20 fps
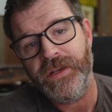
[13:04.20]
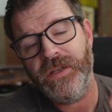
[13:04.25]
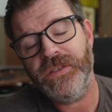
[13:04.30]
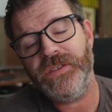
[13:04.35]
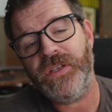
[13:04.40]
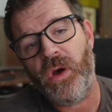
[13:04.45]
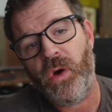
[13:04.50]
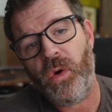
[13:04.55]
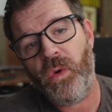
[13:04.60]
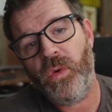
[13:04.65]
There's
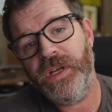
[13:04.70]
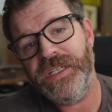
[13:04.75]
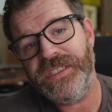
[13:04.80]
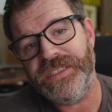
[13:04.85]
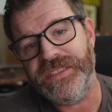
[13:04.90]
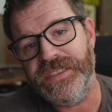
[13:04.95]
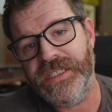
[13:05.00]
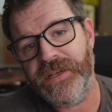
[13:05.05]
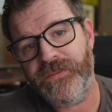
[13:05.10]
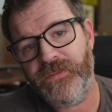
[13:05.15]
always
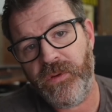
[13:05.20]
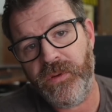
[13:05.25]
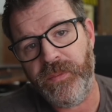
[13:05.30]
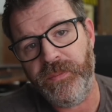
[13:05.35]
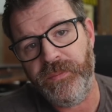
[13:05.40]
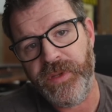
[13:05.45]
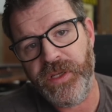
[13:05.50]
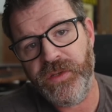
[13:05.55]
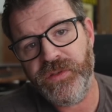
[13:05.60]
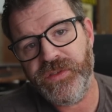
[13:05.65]
different
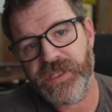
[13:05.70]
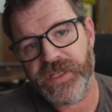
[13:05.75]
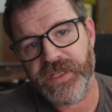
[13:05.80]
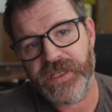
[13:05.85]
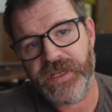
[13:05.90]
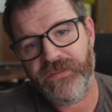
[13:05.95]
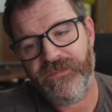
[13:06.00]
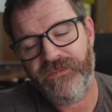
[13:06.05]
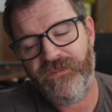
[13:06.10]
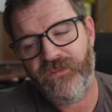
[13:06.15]

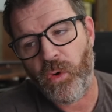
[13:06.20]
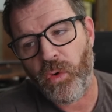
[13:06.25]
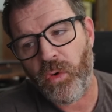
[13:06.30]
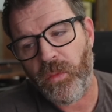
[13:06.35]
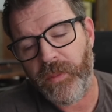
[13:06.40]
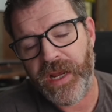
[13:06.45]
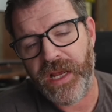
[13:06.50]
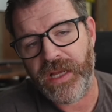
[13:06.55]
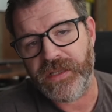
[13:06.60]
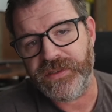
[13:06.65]
music
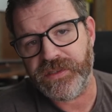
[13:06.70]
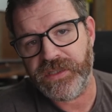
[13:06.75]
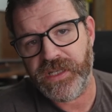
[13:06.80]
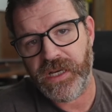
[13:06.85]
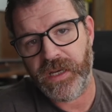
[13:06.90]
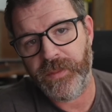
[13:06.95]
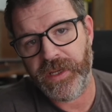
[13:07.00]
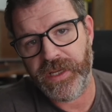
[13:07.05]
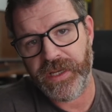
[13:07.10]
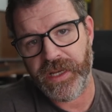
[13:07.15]
formats
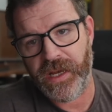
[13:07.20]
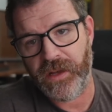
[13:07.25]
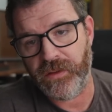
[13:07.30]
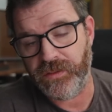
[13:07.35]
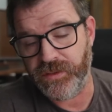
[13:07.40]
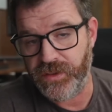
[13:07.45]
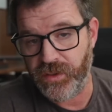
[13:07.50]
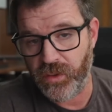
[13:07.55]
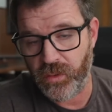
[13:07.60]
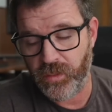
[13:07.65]
coming
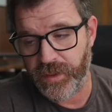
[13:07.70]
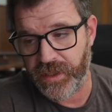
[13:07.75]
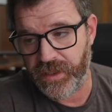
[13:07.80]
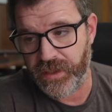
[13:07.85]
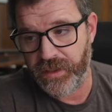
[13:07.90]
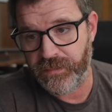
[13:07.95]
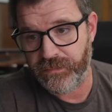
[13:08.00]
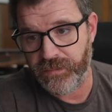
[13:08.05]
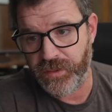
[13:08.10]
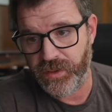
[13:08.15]
out.
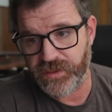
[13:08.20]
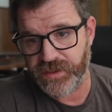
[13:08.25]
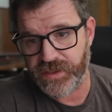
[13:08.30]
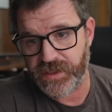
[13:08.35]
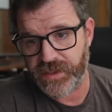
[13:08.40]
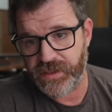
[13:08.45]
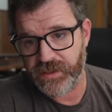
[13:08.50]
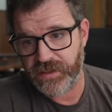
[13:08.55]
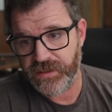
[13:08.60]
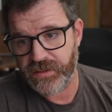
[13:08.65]
Dolby
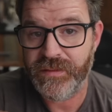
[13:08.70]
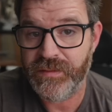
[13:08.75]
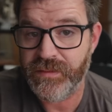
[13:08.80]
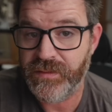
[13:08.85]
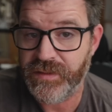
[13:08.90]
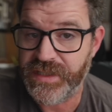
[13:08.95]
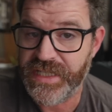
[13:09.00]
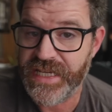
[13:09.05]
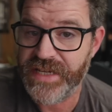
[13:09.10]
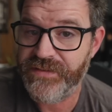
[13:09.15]
Music,
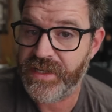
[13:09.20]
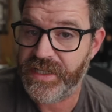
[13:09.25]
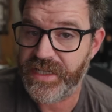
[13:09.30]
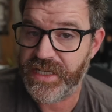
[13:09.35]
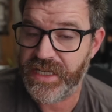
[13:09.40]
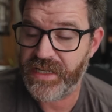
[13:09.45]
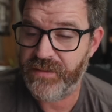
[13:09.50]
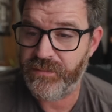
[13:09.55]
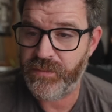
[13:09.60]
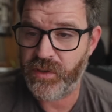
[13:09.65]

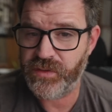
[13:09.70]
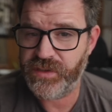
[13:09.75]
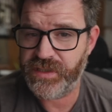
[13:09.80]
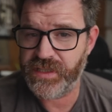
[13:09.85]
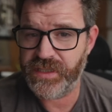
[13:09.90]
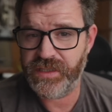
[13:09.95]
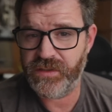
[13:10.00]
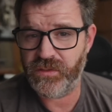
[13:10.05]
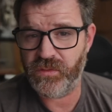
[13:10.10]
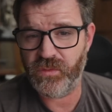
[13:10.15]
DVD
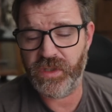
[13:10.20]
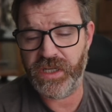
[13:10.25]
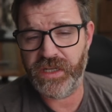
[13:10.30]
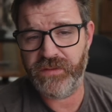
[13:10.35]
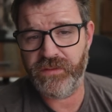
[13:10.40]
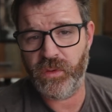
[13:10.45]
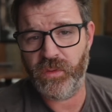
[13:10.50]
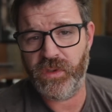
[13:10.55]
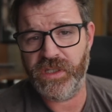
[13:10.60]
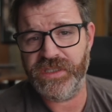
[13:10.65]
music, or
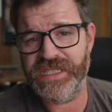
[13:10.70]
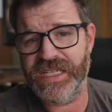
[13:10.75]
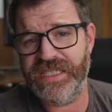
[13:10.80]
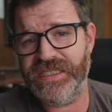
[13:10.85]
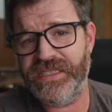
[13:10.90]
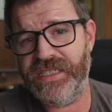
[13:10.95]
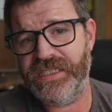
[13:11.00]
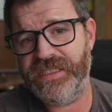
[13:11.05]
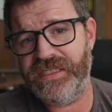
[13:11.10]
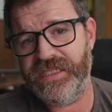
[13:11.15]
whatever it was,
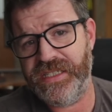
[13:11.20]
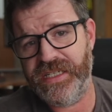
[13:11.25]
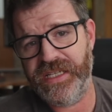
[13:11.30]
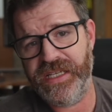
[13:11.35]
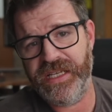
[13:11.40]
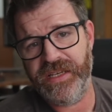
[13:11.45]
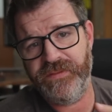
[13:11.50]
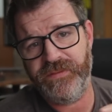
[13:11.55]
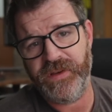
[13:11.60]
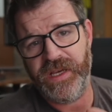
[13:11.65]

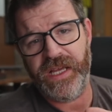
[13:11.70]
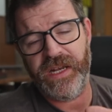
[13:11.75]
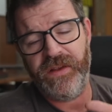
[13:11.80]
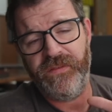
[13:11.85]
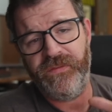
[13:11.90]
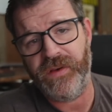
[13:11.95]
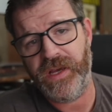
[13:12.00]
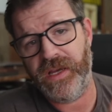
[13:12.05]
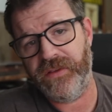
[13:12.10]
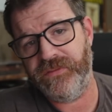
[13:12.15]
SACD, if it had a
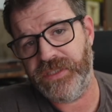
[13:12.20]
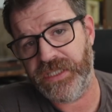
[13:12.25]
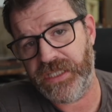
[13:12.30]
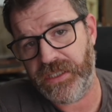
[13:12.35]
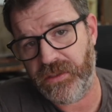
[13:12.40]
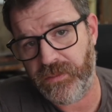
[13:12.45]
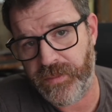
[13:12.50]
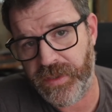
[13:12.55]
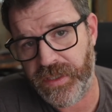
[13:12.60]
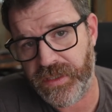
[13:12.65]

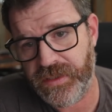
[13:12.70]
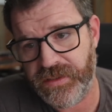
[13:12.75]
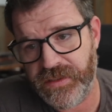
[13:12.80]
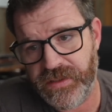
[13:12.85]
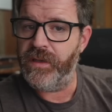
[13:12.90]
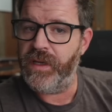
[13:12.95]
five-channel mix.